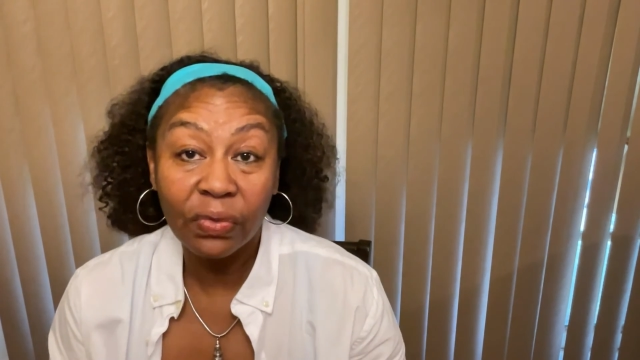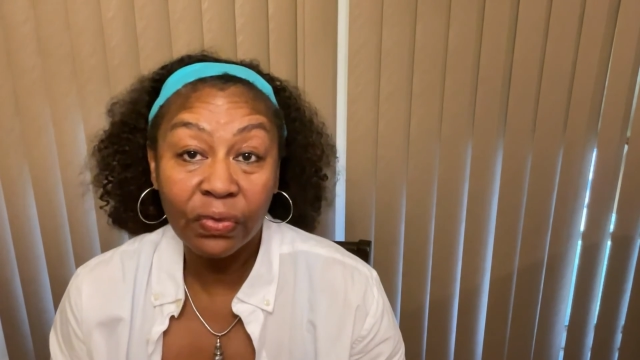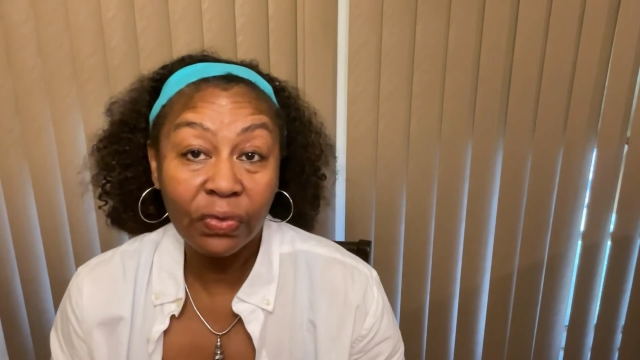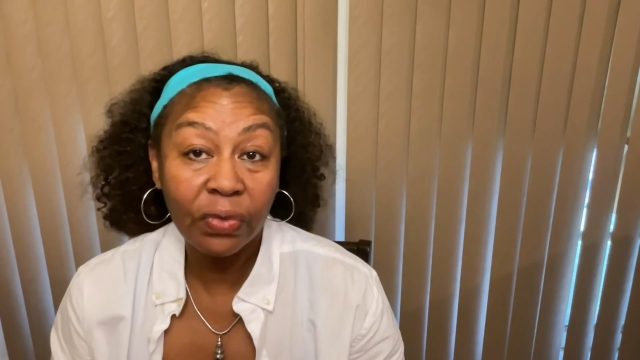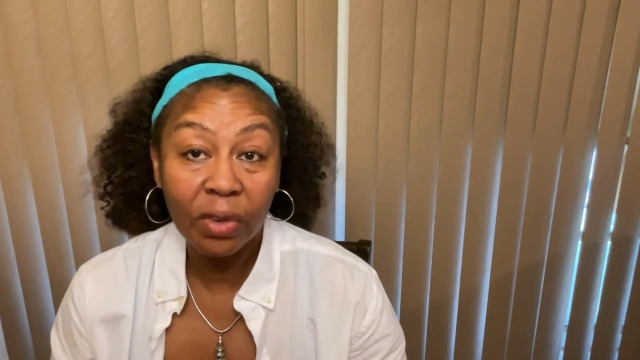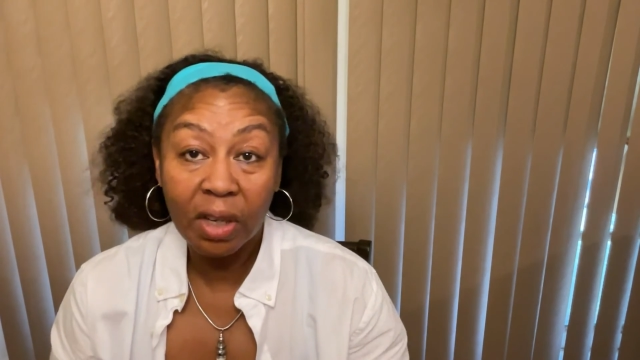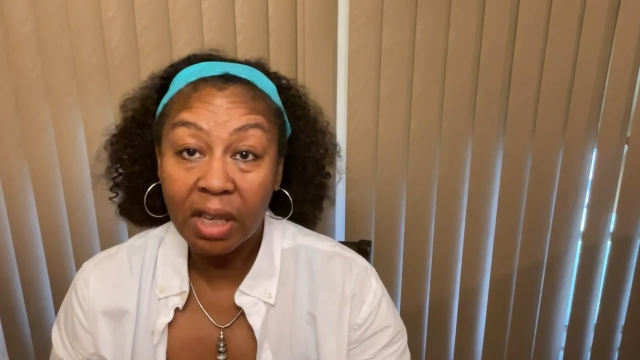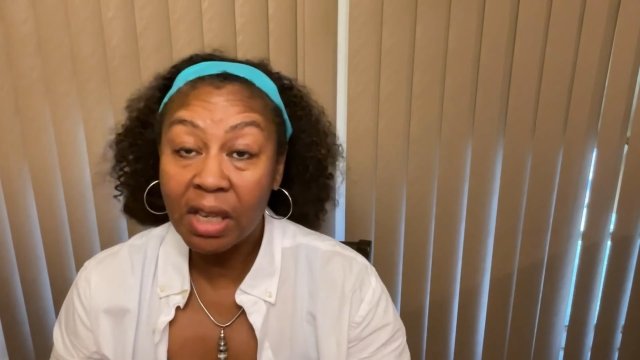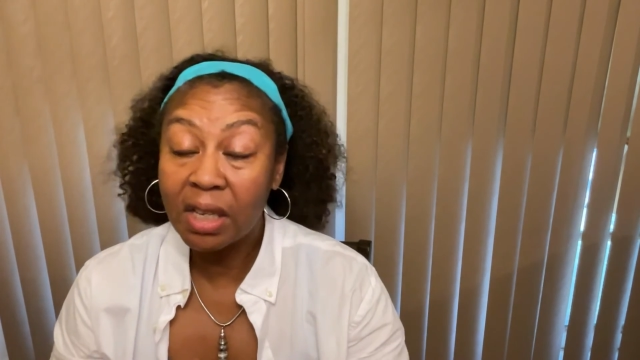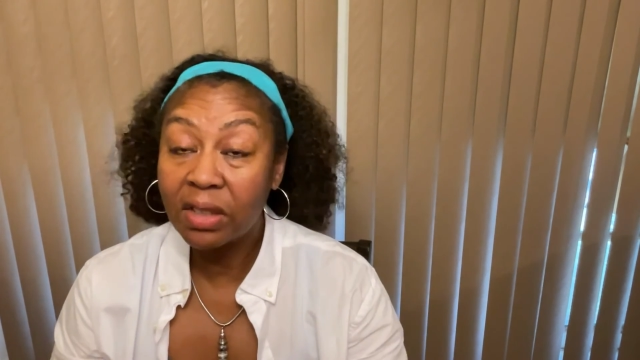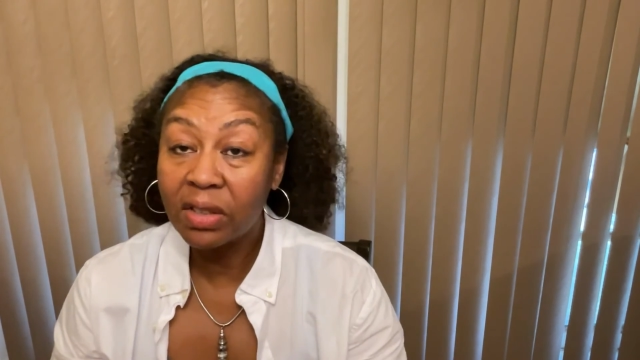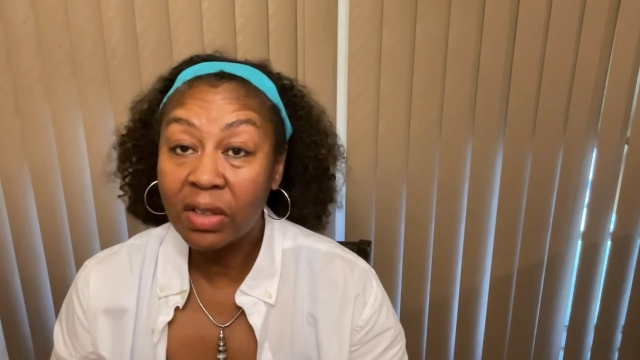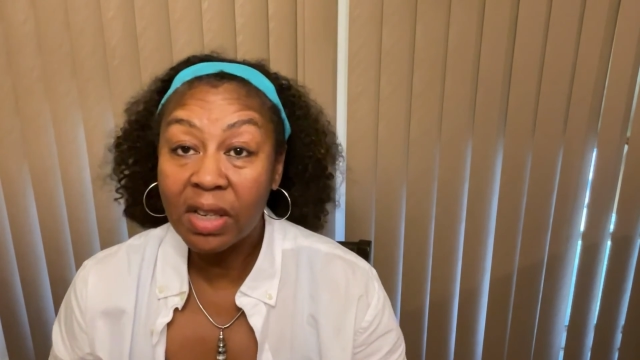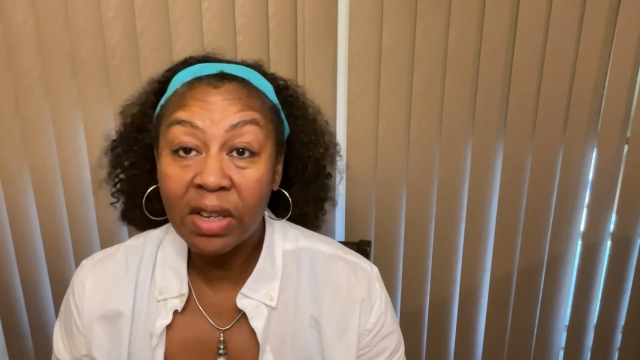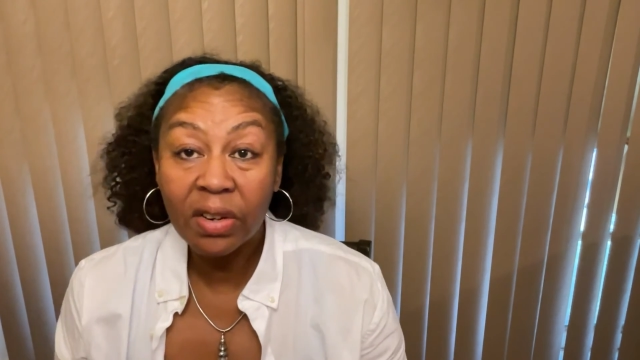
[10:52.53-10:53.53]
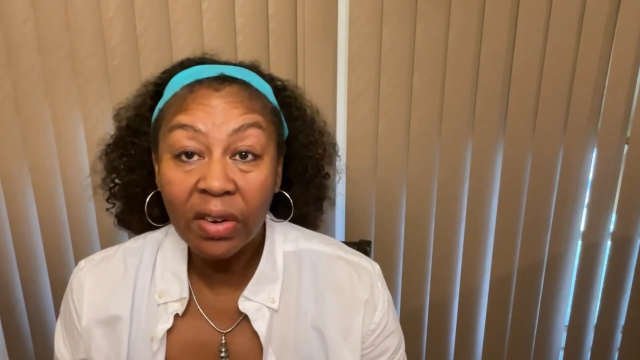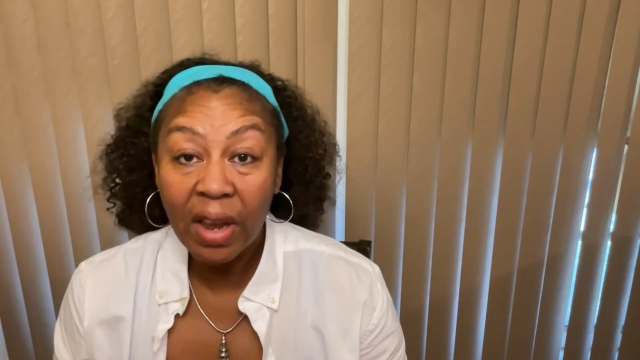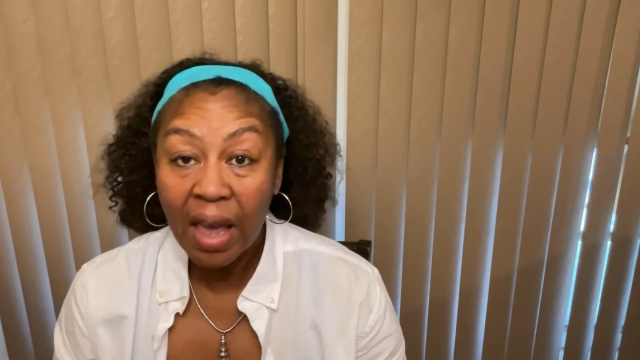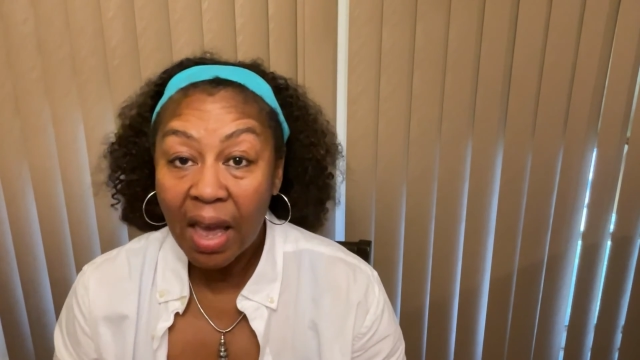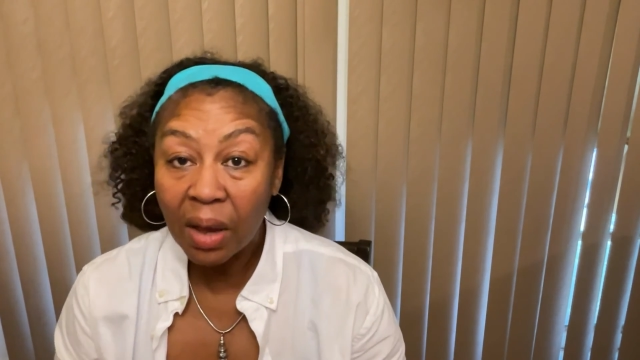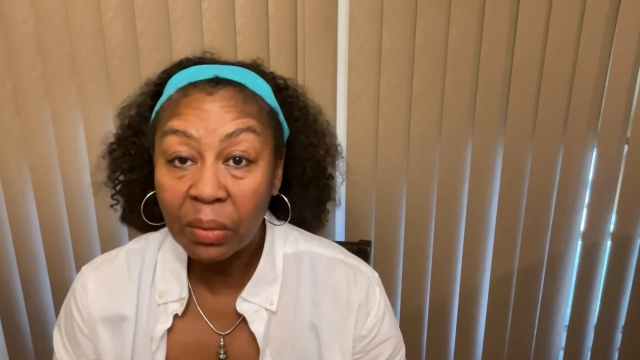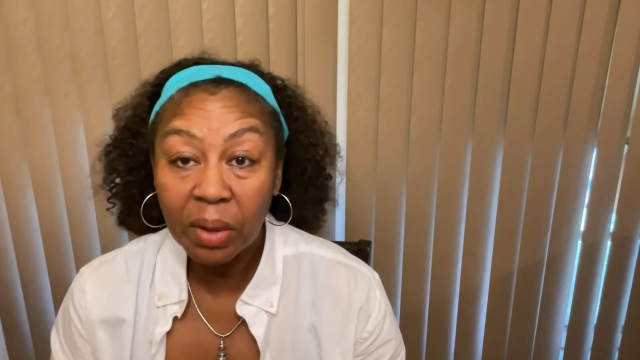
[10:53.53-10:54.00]
for kids to
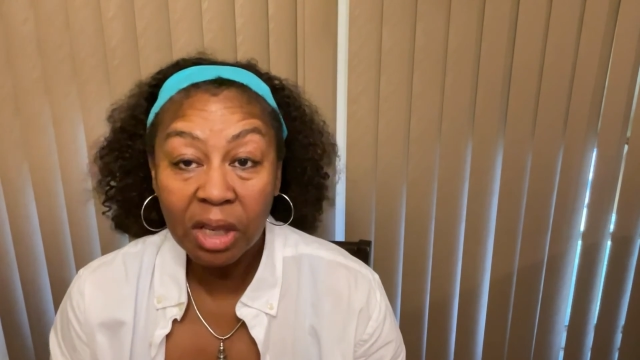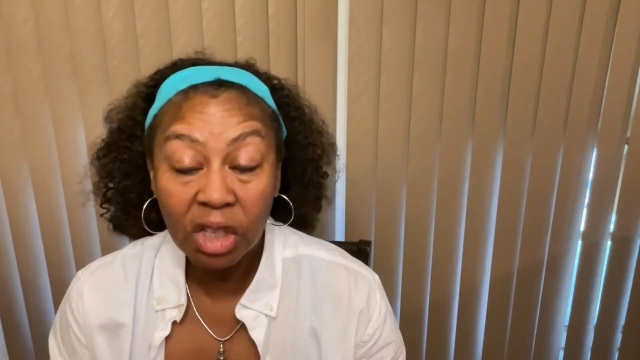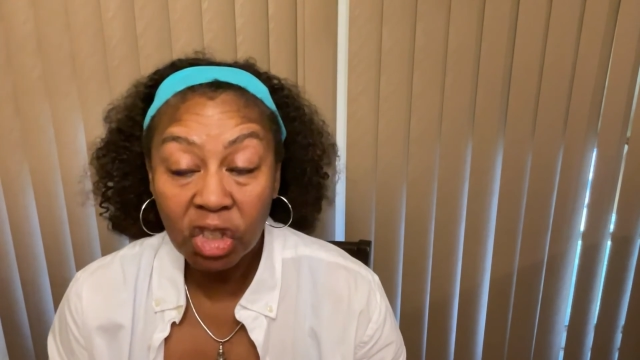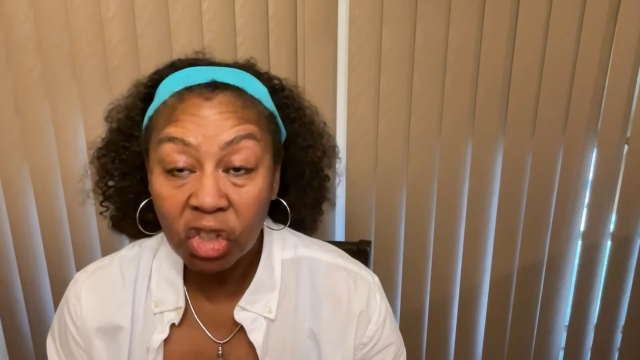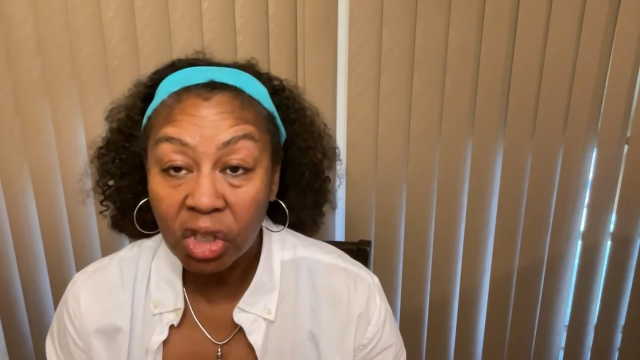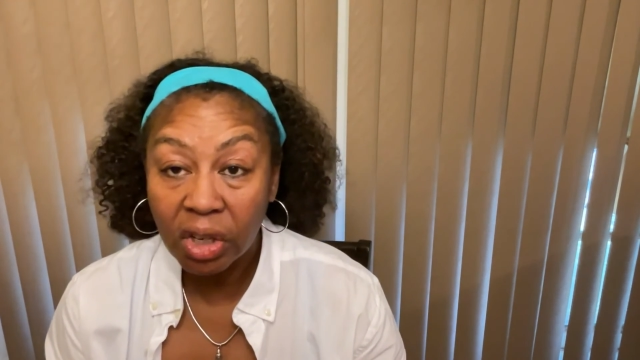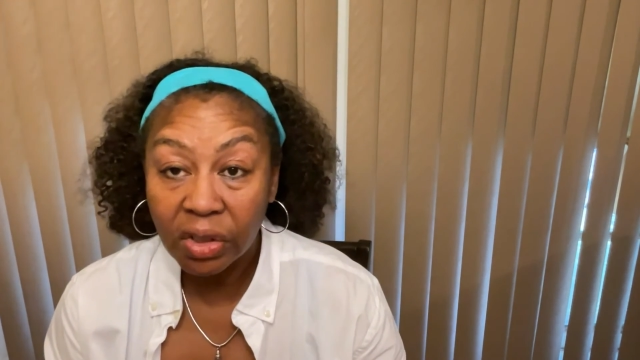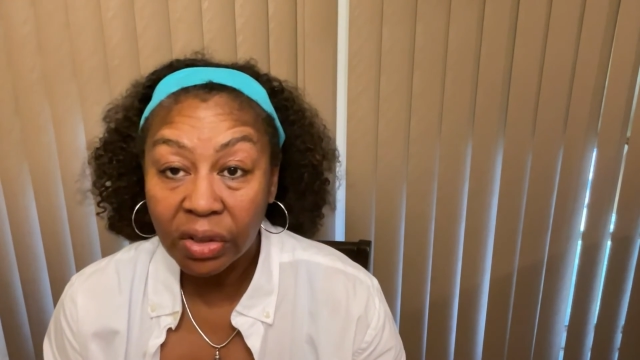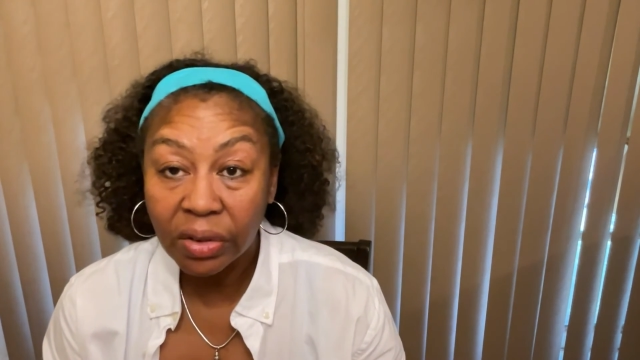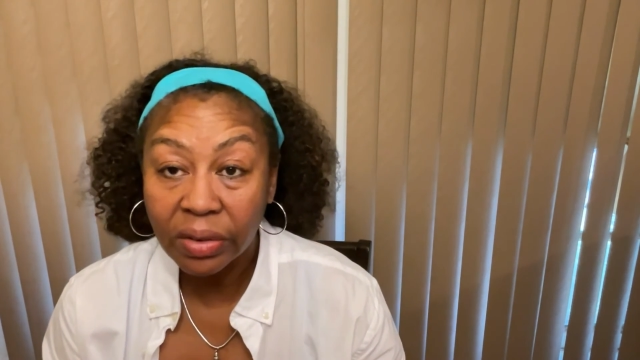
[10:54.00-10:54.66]
interact with each other.